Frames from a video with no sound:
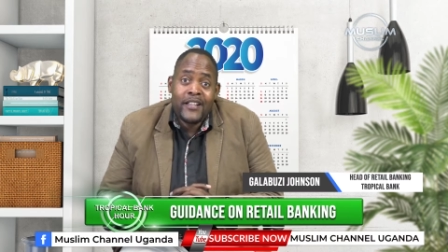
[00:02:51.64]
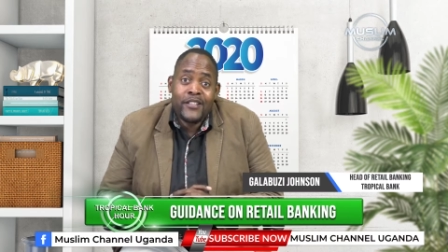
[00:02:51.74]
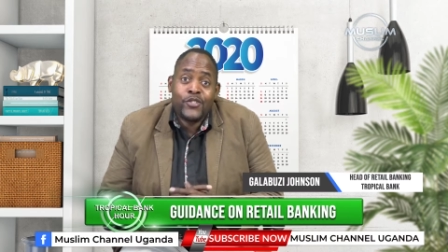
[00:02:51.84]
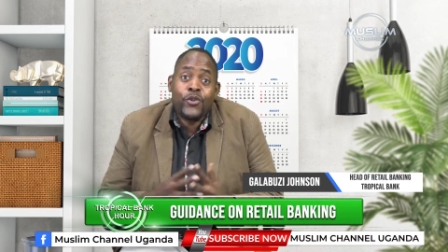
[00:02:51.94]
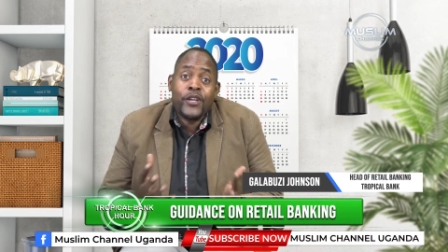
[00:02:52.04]

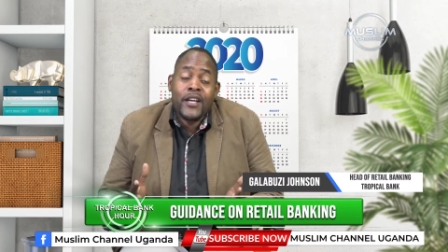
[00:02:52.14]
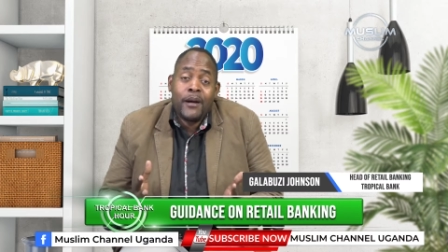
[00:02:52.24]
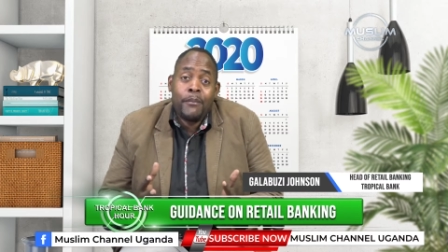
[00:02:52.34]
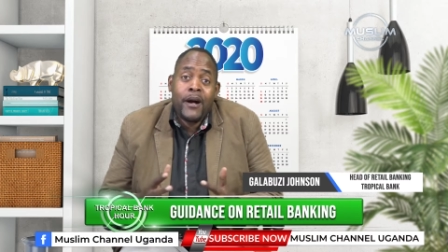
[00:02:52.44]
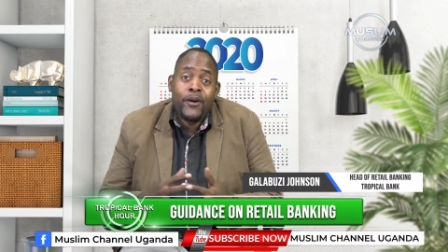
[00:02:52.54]
talking
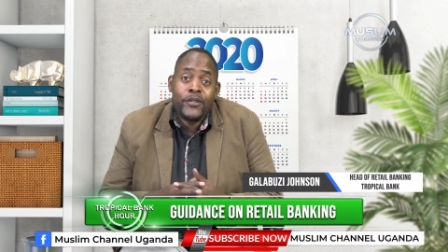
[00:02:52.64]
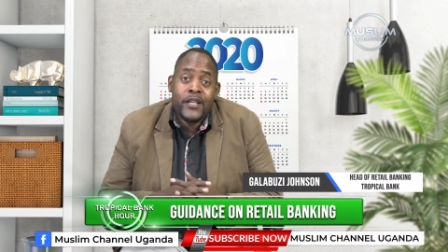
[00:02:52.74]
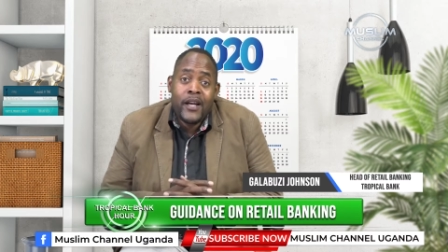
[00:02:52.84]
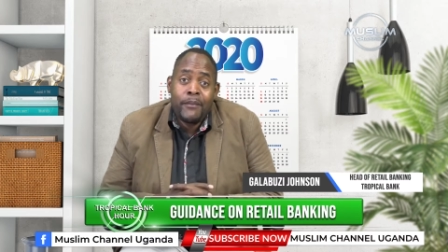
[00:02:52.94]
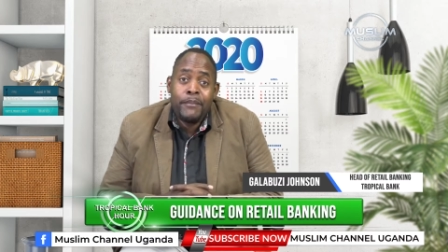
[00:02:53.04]
about
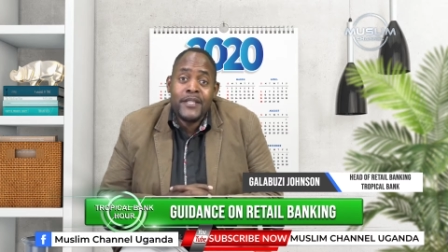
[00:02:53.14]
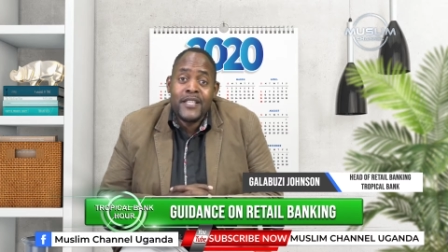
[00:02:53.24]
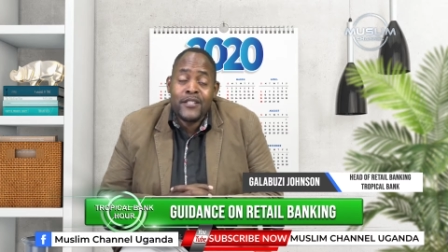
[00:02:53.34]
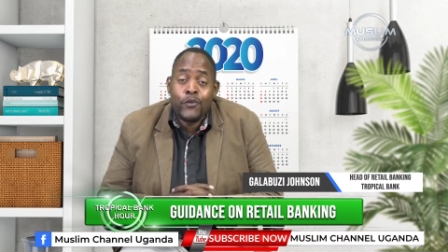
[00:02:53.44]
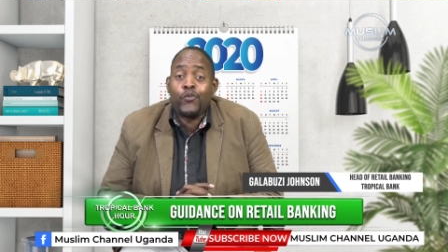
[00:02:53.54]

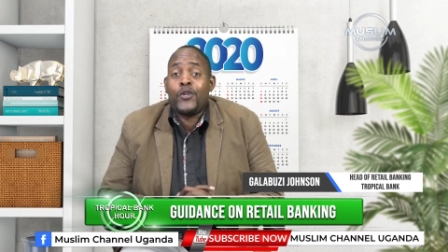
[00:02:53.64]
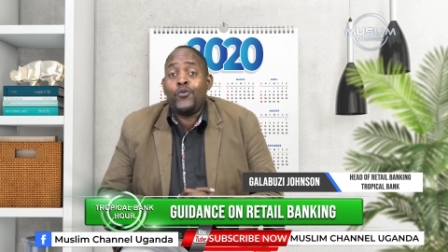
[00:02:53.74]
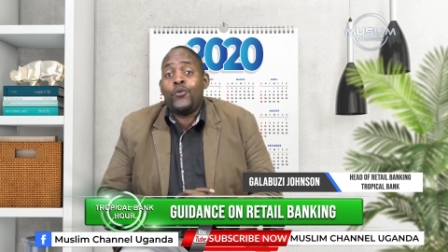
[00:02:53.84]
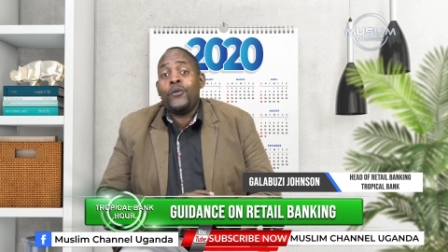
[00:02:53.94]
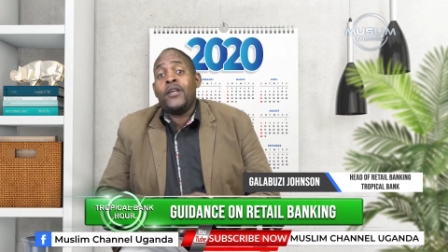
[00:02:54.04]
business that we
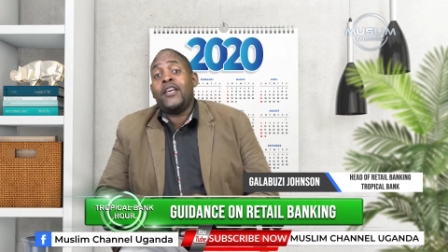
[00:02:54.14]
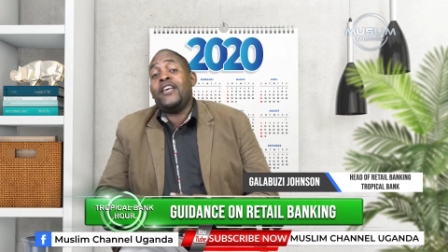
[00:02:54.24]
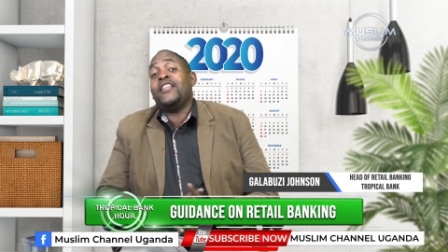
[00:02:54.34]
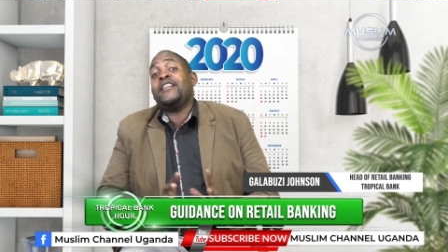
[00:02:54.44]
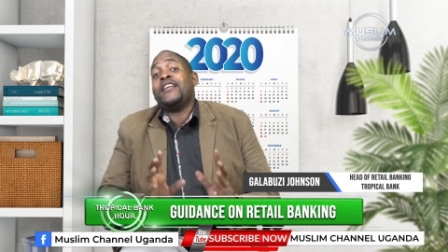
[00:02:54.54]
do
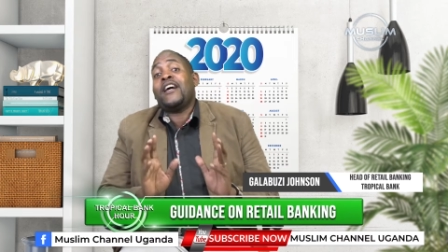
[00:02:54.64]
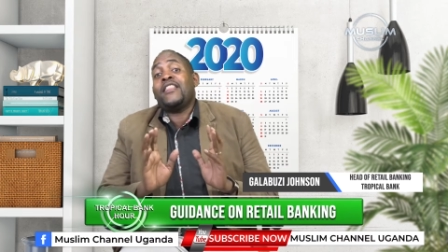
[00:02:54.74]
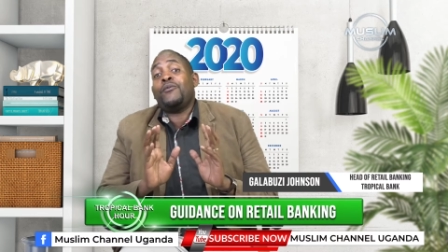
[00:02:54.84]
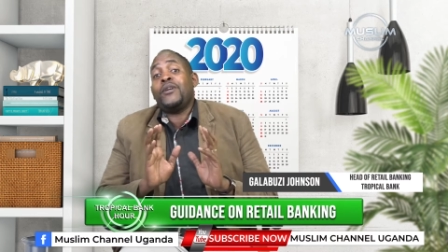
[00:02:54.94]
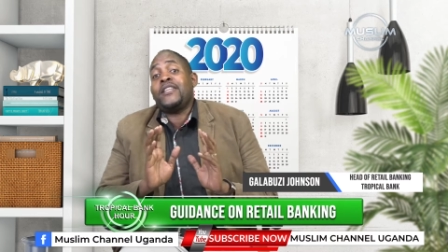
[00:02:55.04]
in
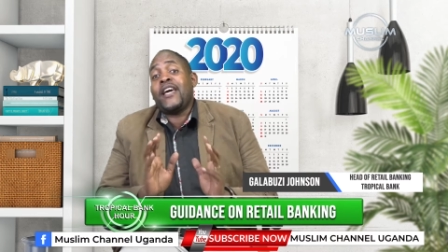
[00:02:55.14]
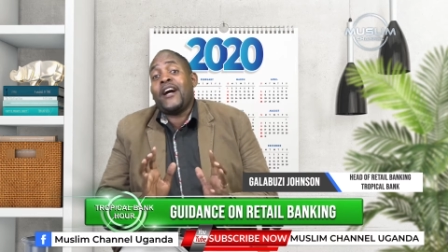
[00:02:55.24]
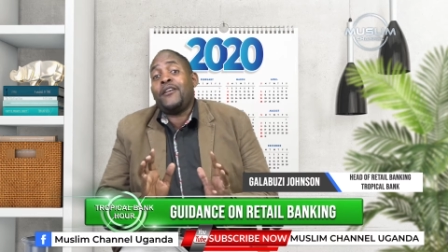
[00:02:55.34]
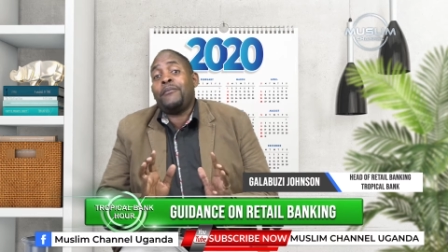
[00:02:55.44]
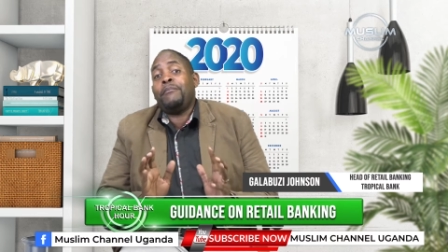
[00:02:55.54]
the
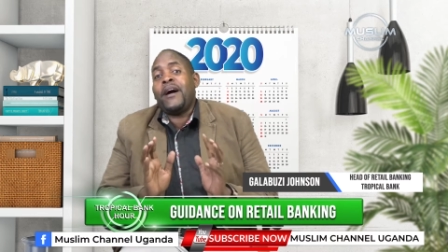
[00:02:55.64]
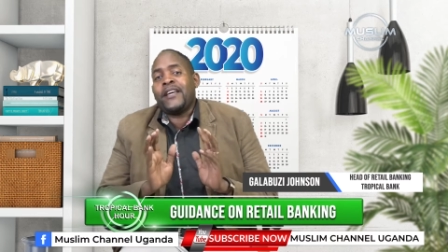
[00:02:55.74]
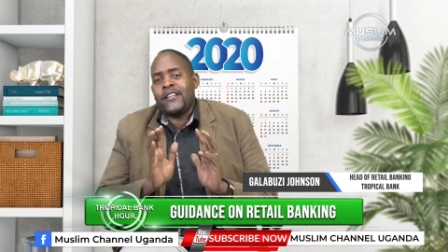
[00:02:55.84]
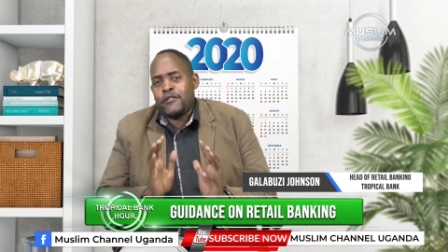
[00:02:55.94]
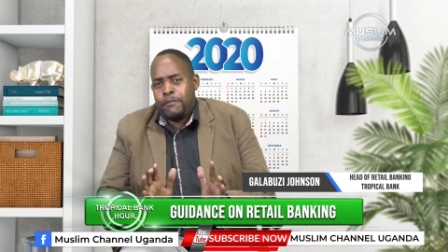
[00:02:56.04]
retail
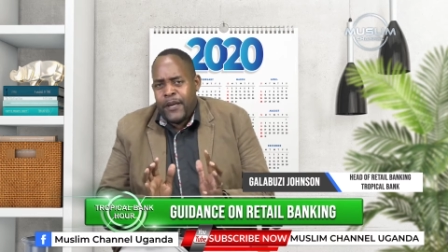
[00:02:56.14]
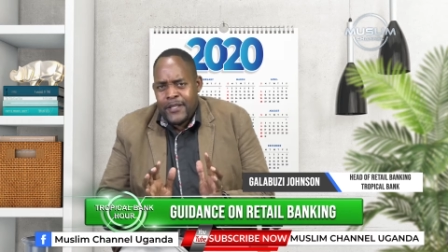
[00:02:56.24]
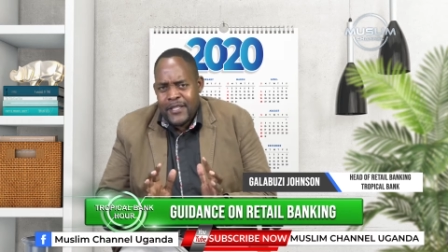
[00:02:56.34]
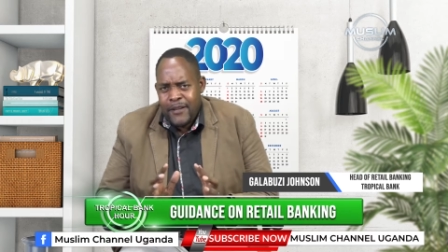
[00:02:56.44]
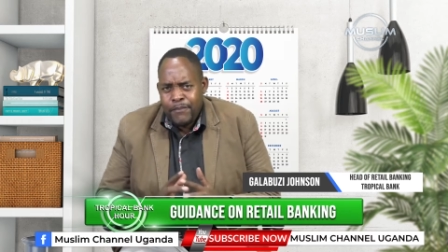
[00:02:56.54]
banking
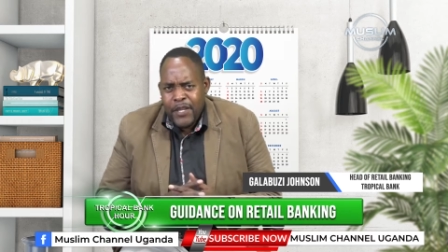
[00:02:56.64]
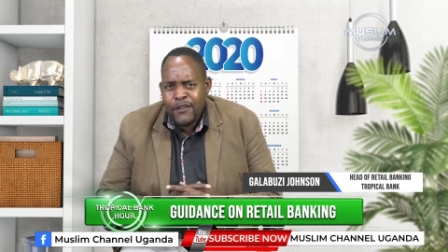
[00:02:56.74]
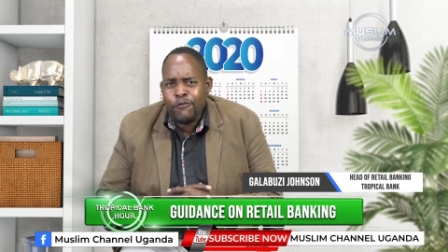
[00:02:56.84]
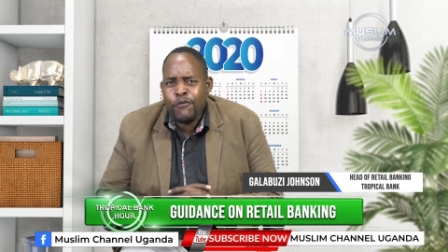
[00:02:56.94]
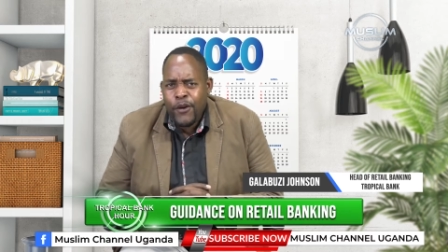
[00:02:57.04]
space,
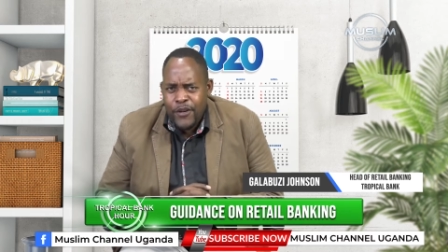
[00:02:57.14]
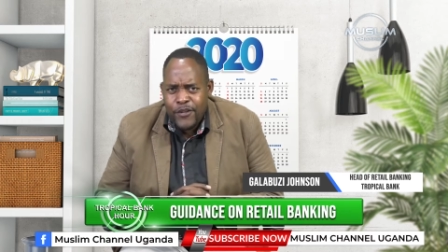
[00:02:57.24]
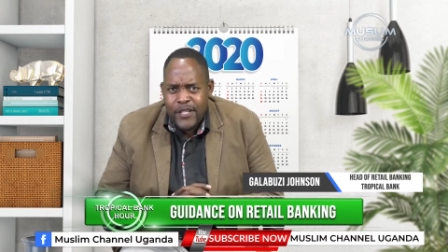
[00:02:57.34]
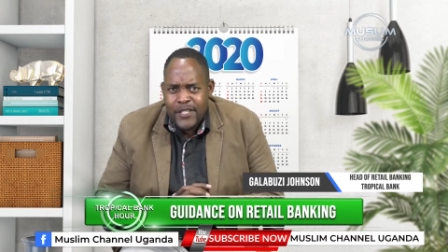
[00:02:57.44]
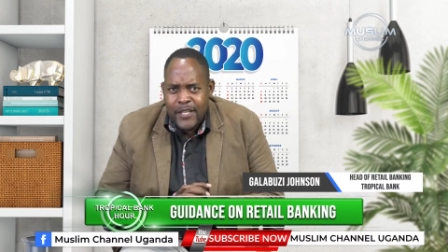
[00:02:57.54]
and very
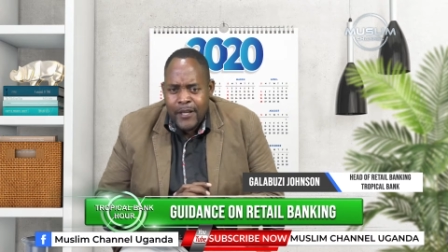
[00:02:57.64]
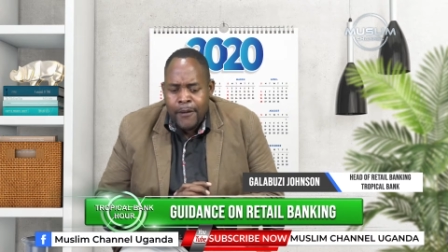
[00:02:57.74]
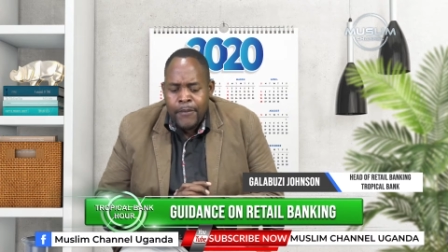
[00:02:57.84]
interesting.